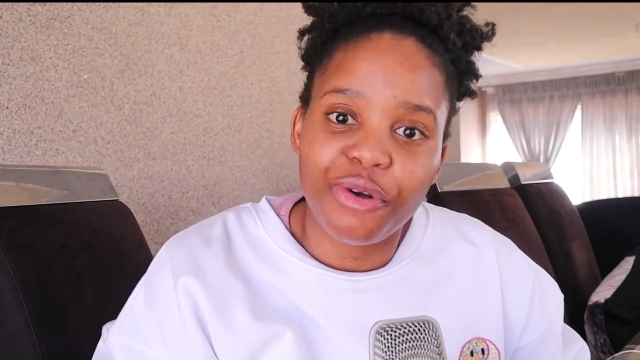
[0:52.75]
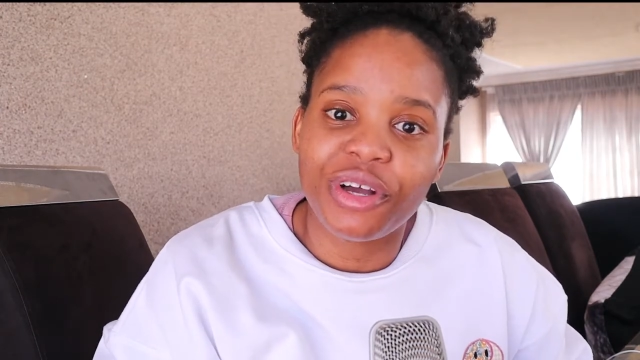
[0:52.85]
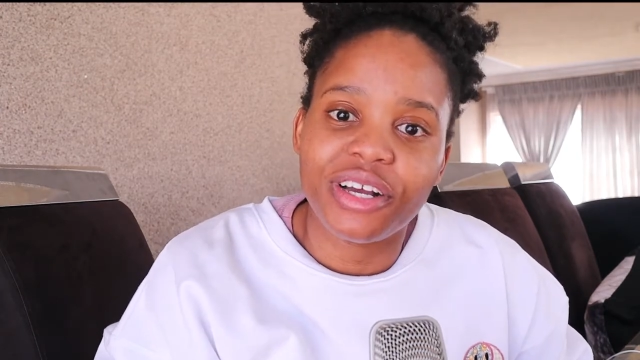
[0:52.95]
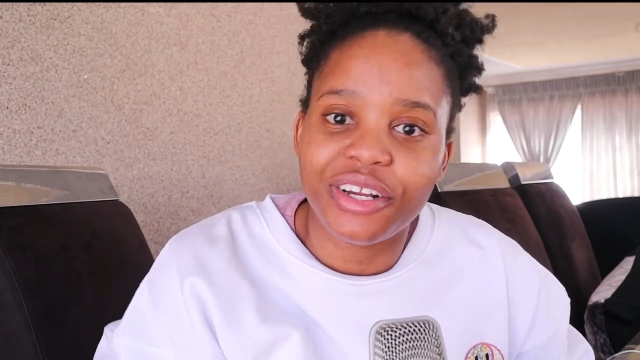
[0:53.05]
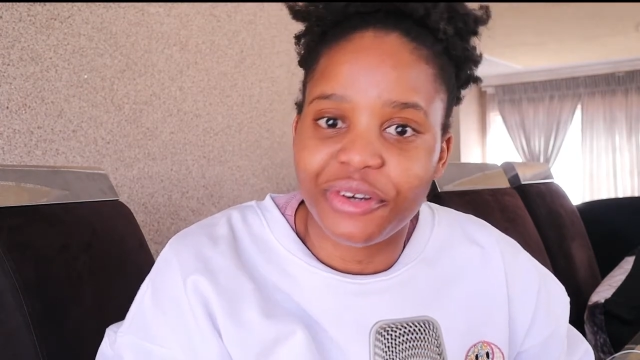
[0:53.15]

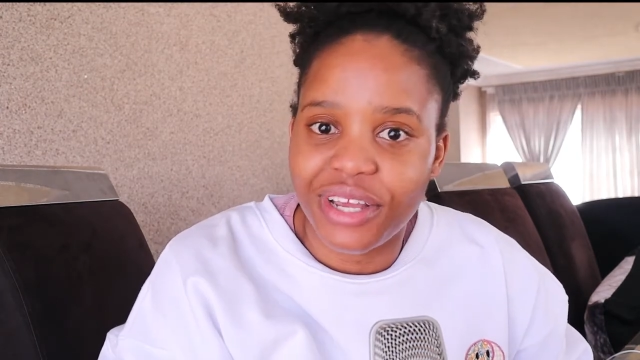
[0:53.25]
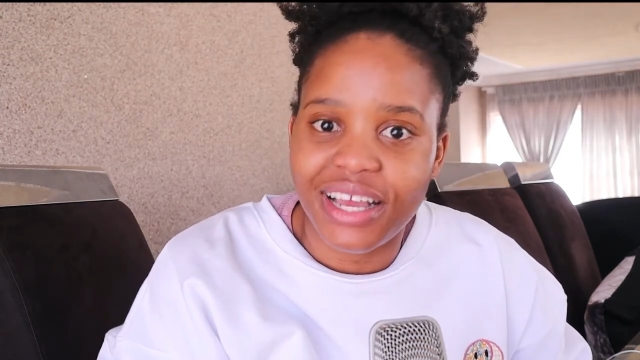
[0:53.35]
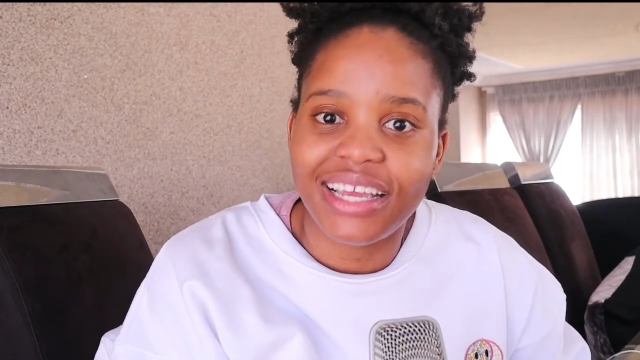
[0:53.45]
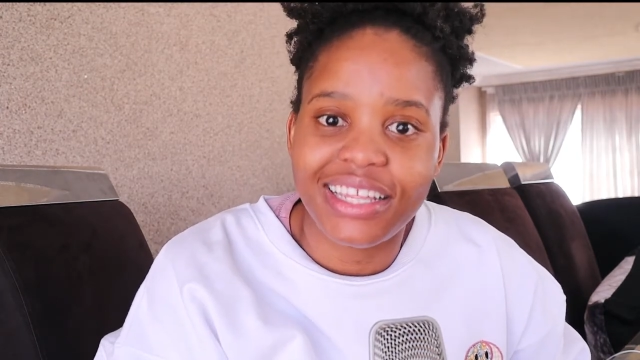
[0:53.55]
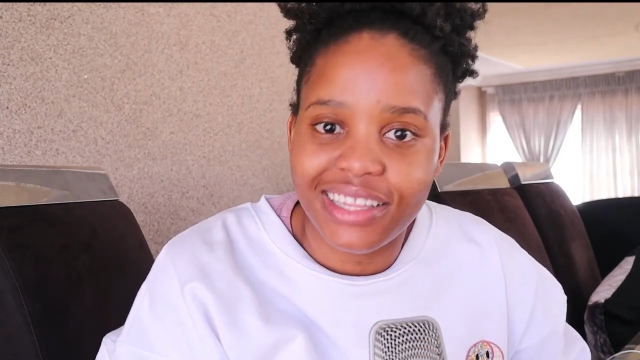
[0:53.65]
grow her
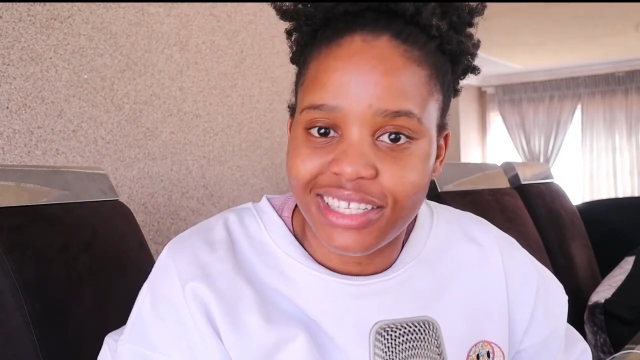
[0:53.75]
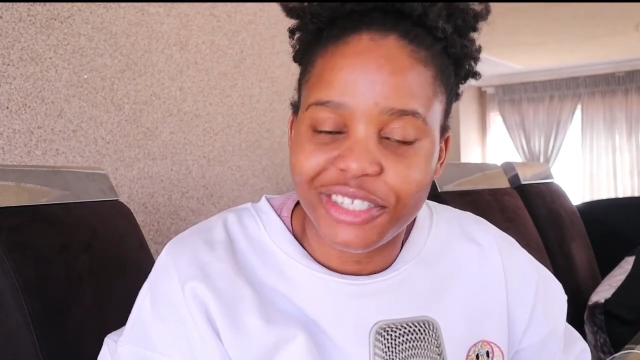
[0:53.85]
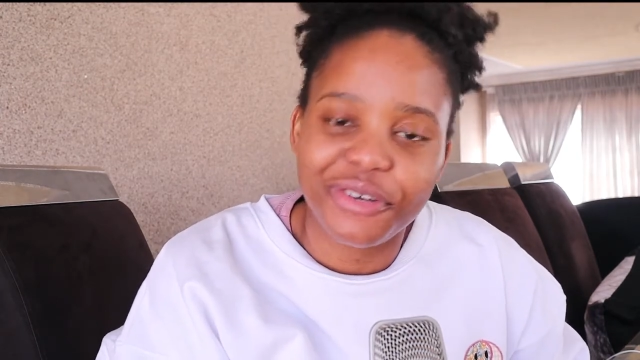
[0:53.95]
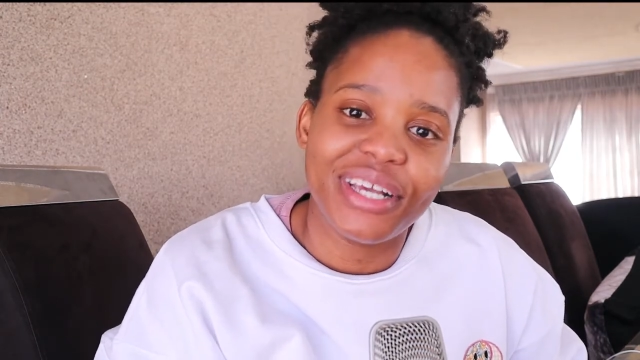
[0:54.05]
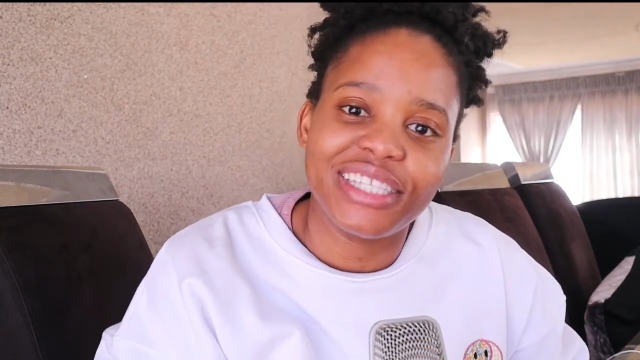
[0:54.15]
career in
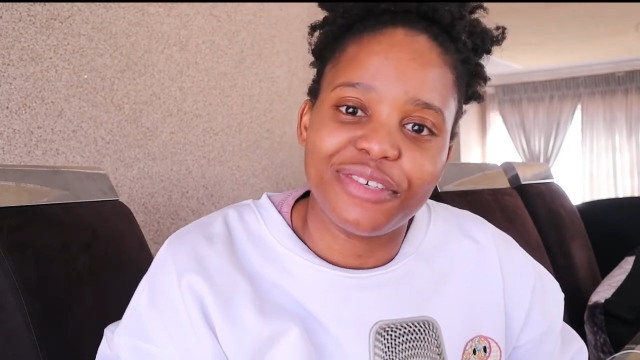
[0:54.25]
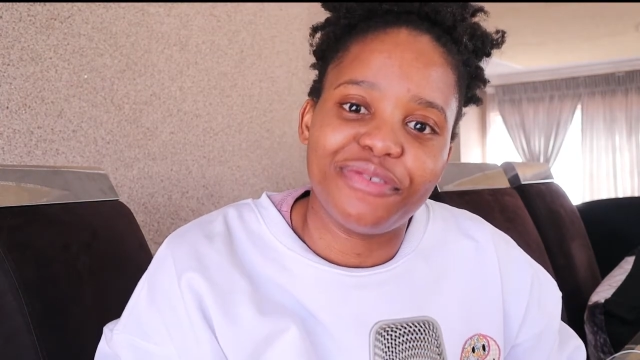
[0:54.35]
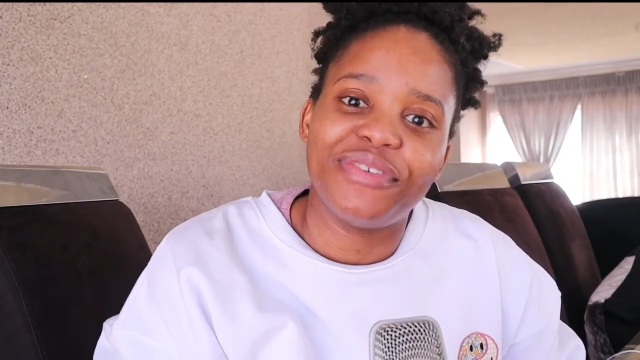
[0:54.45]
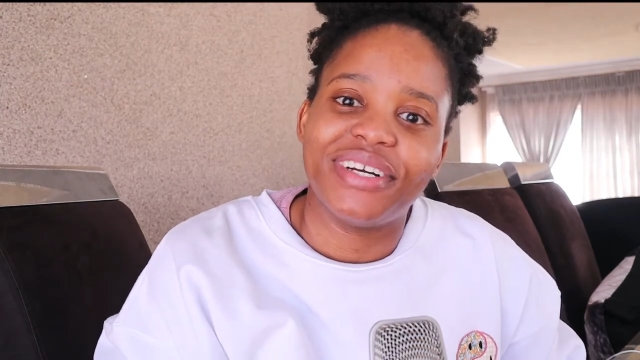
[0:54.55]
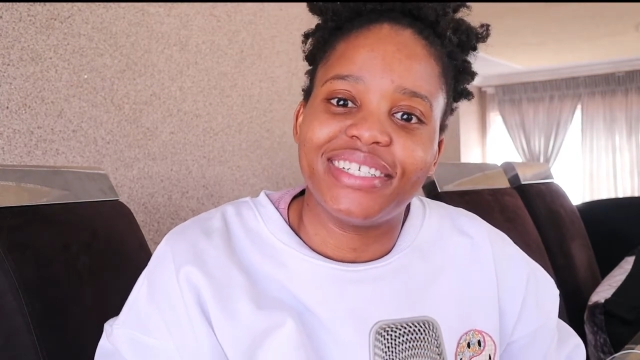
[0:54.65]
this
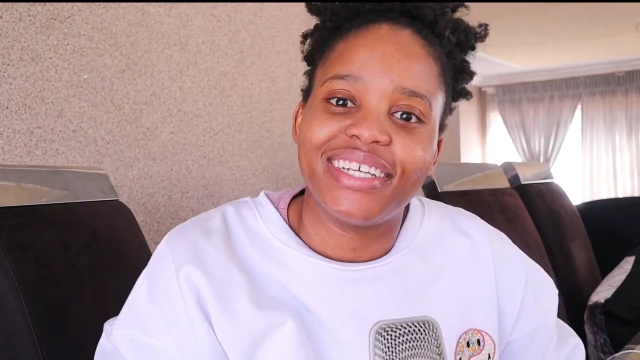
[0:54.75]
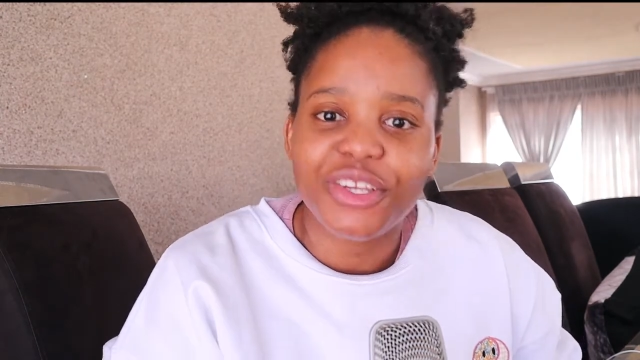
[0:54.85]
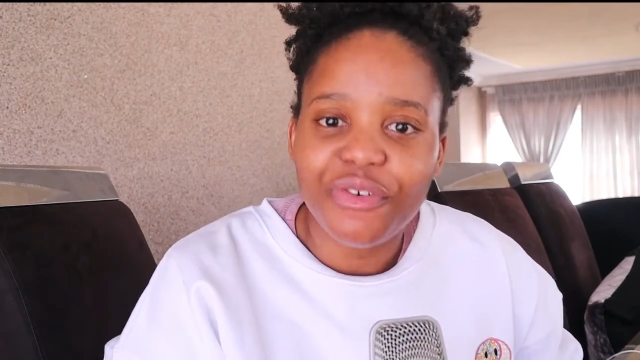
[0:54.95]
creative field.